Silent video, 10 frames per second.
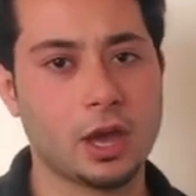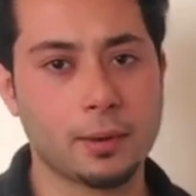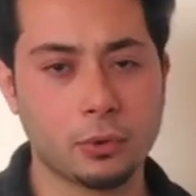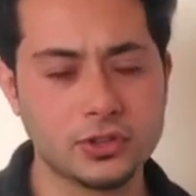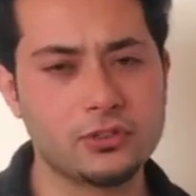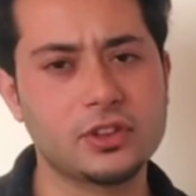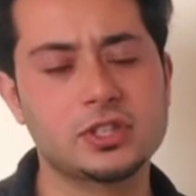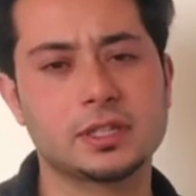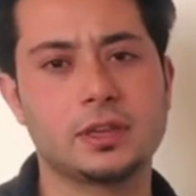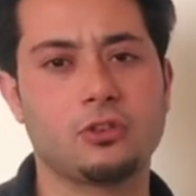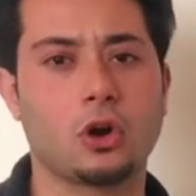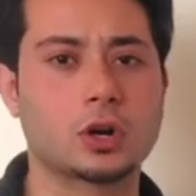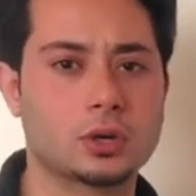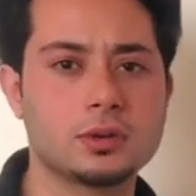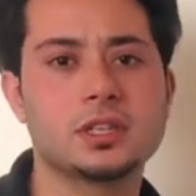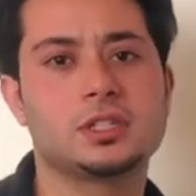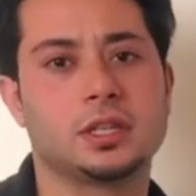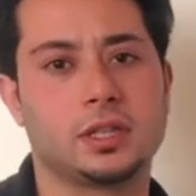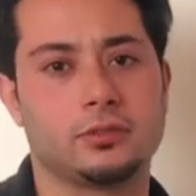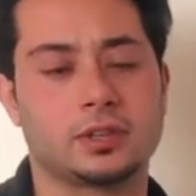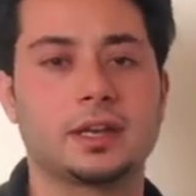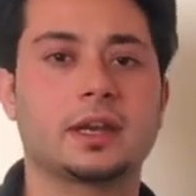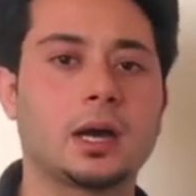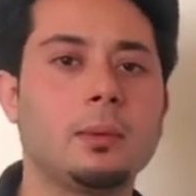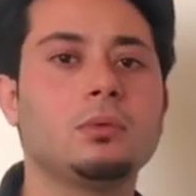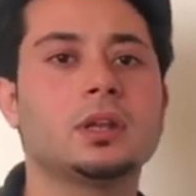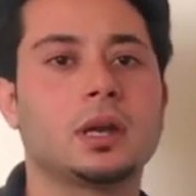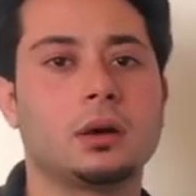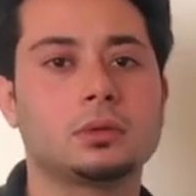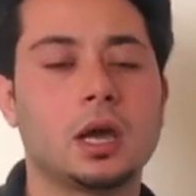Possessive adjectives are those adjectives that they come with a noun